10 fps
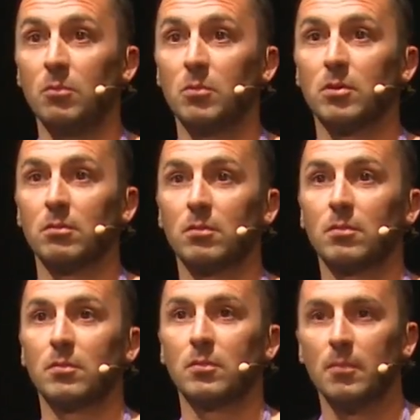oops.
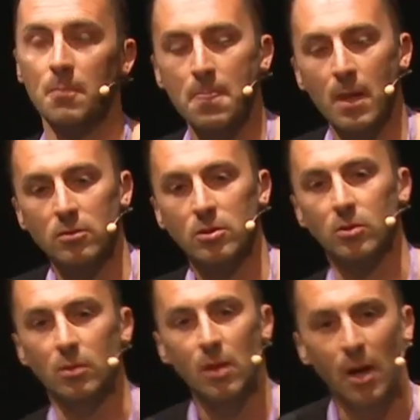
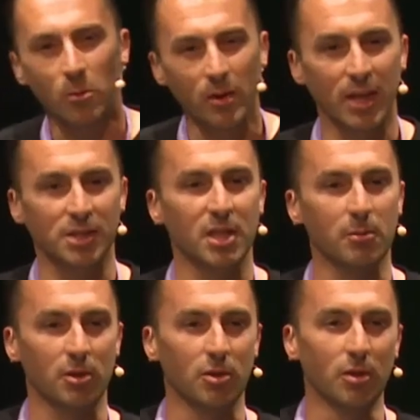So what can I share
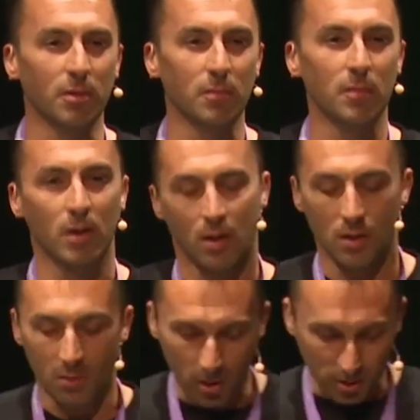with you?
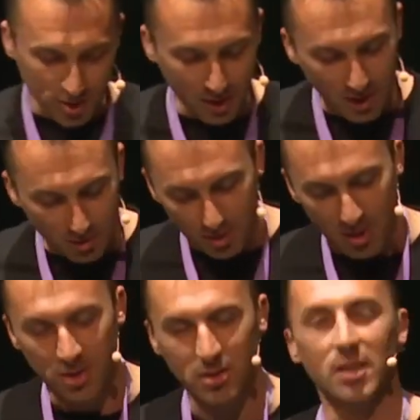The world's elite
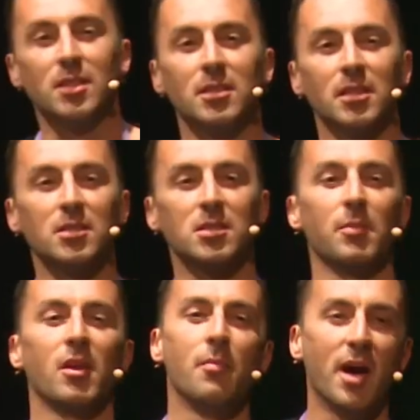resuscitationists
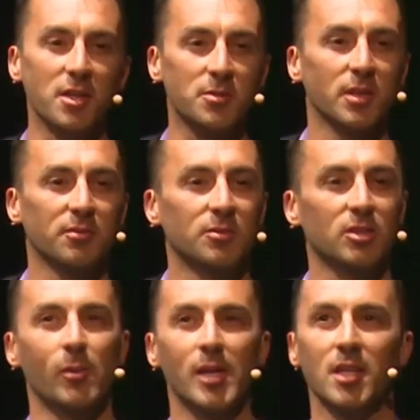about the management of
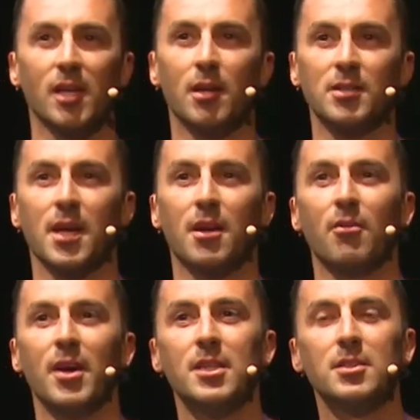traumatic cardiac
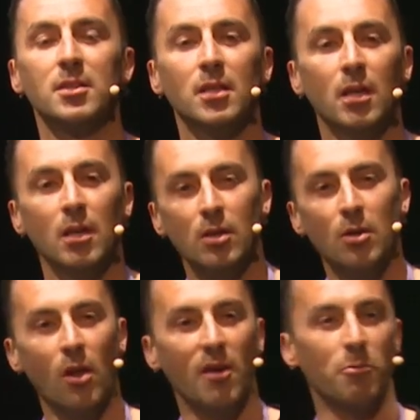arrest.
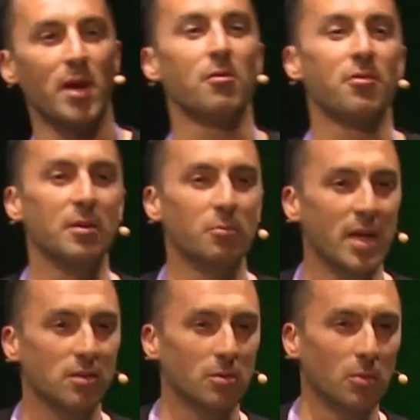You all have well-framed
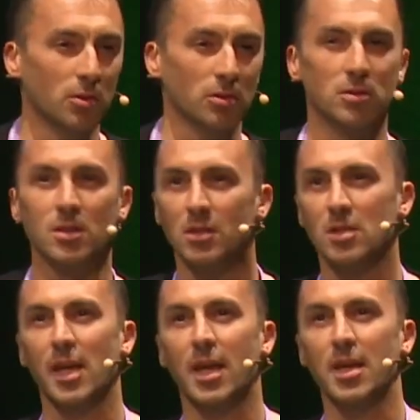mental models,
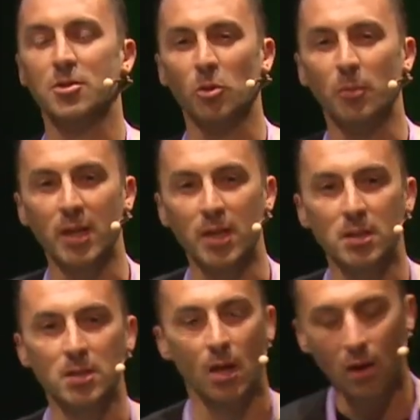slick S O
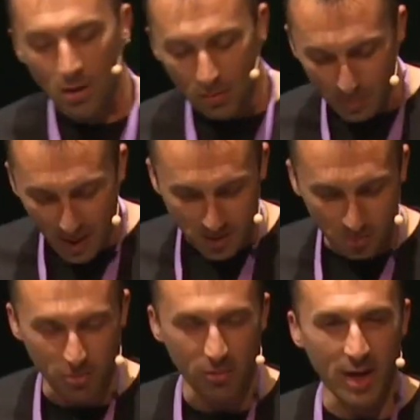Ps, backed
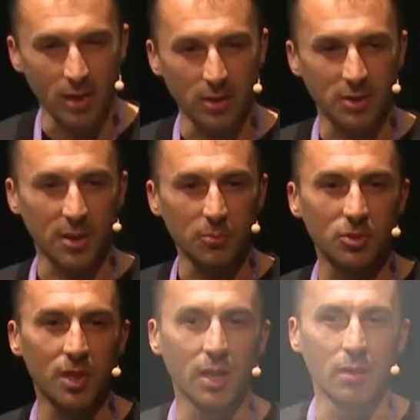up with regular SIM
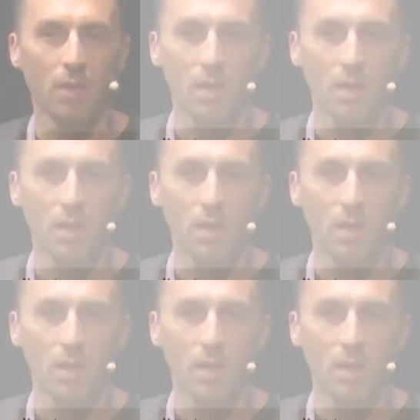training.